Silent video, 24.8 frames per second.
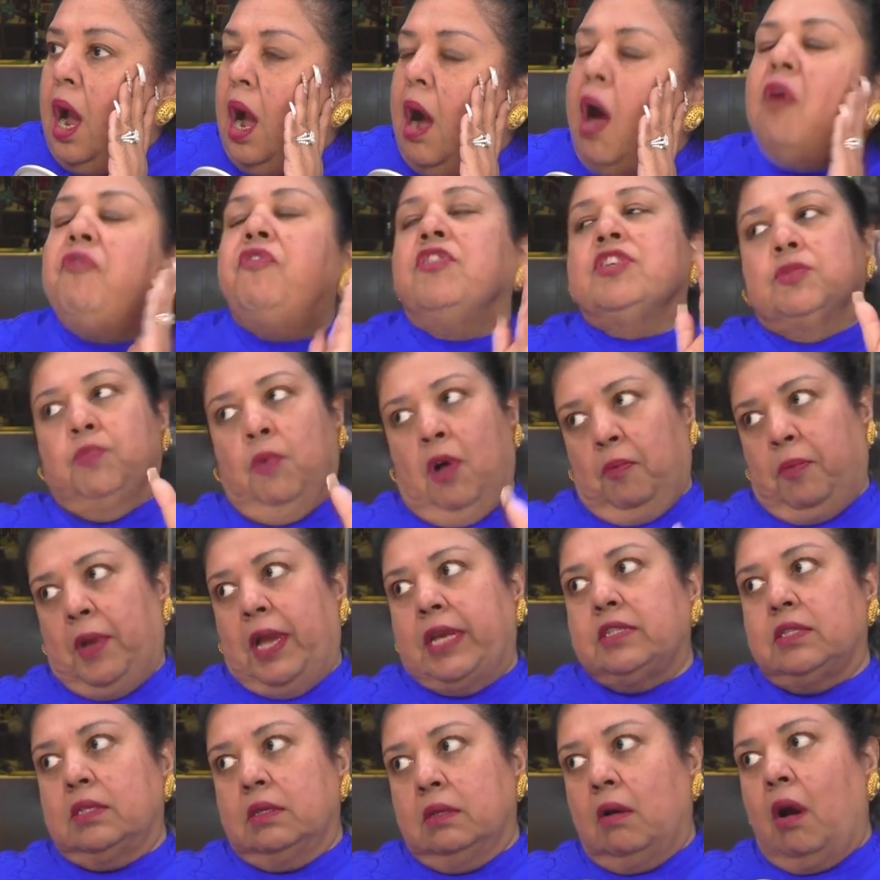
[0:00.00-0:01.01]
Off a small
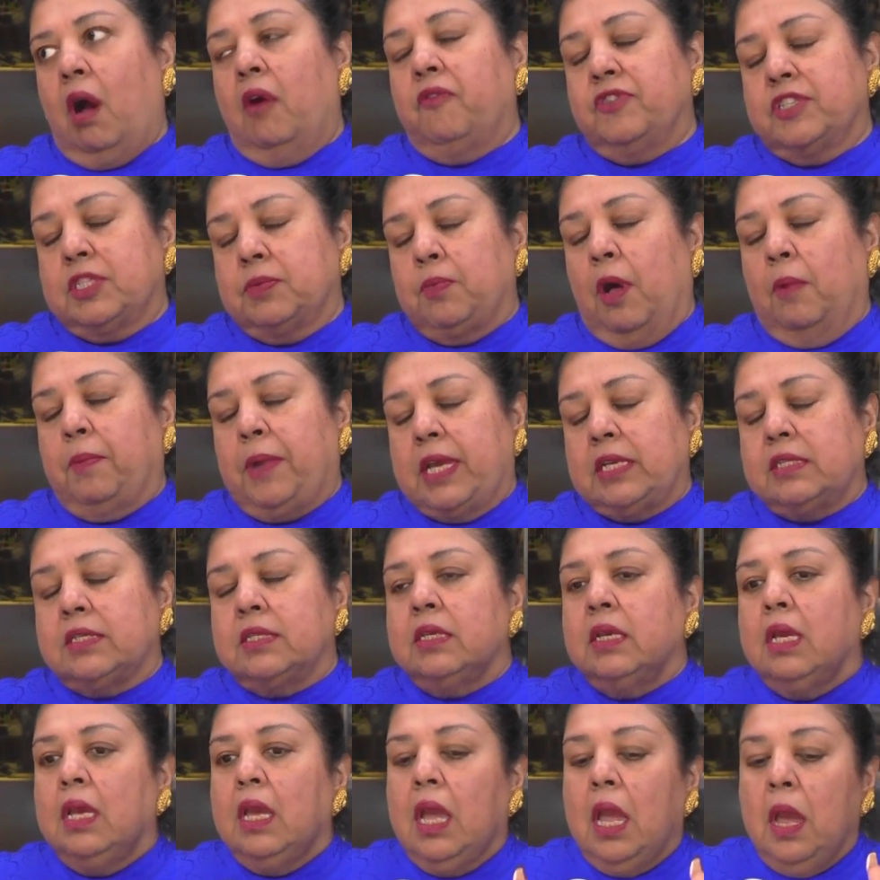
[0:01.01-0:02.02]
base. Okay. Off a small base.
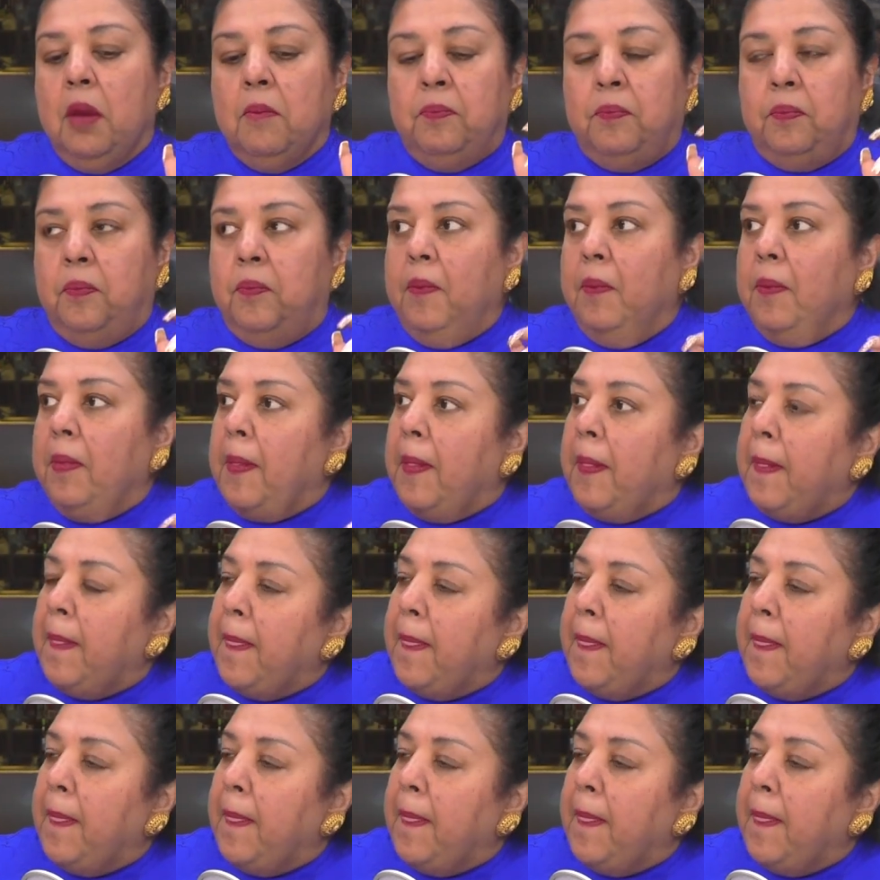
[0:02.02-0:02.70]
Okay. Could it be a bigger